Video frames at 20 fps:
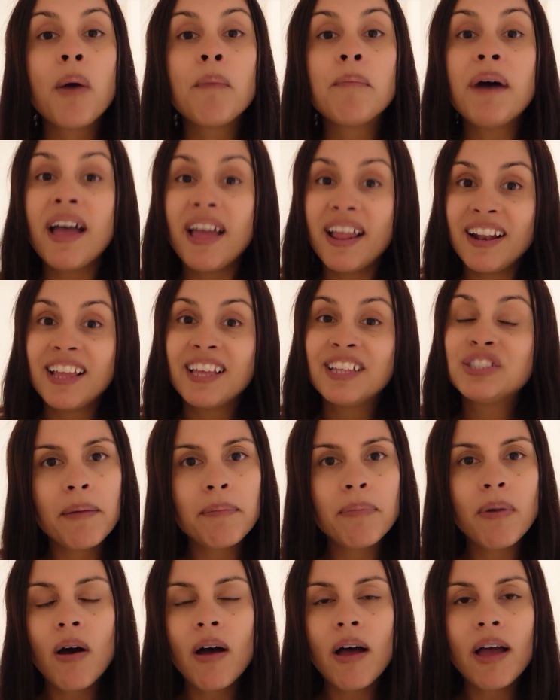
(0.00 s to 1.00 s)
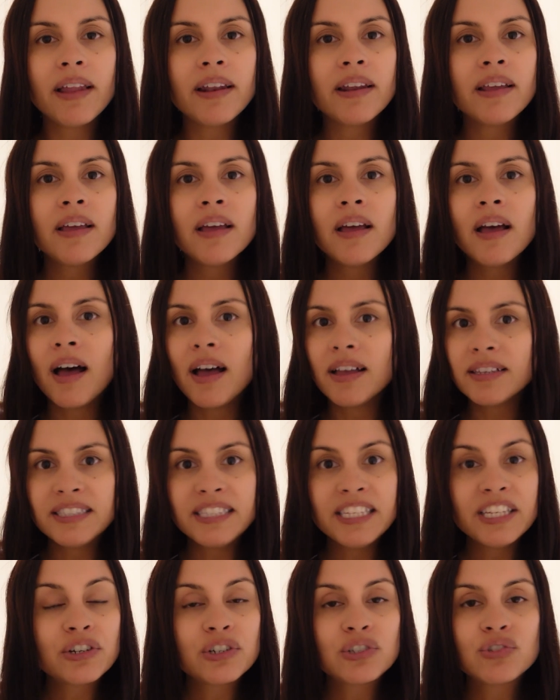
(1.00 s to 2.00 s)
But I bought
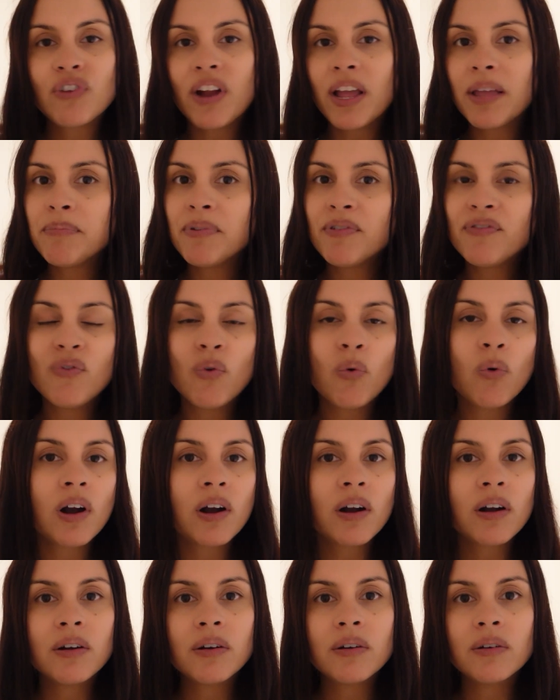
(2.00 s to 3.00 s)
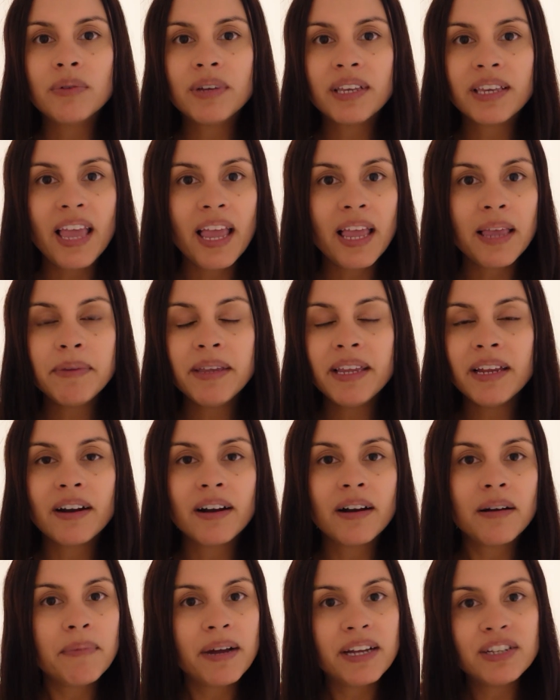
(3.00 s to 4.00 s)
sneakers right before we came here.
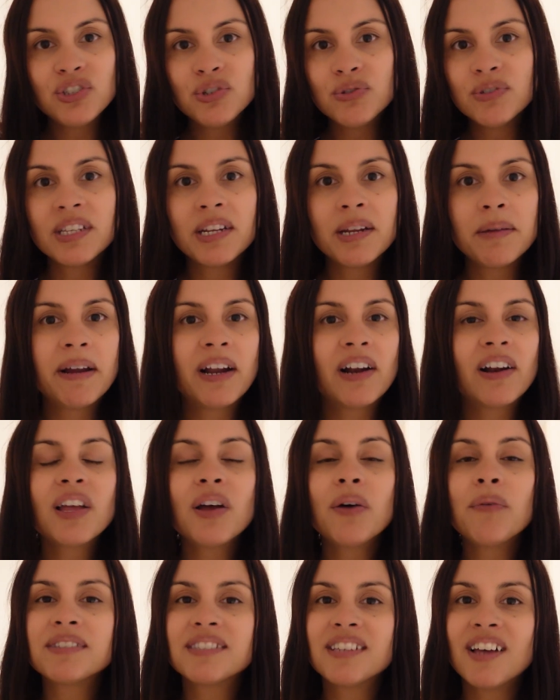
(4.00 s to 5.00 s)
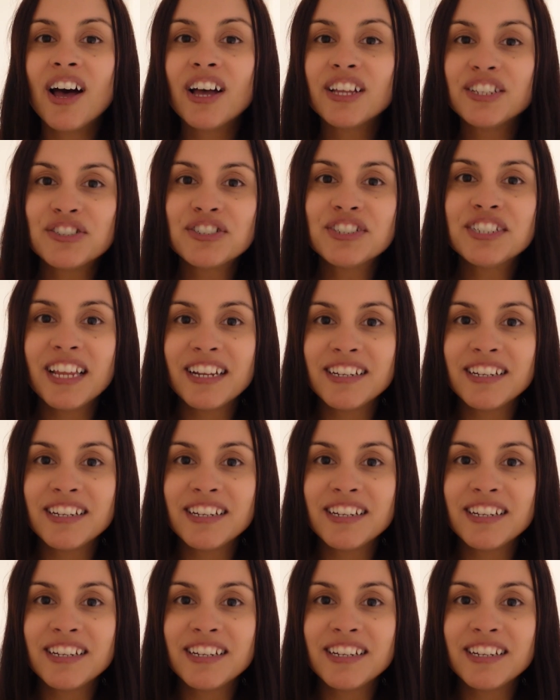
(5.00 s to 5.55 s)
My shoes in America was $110.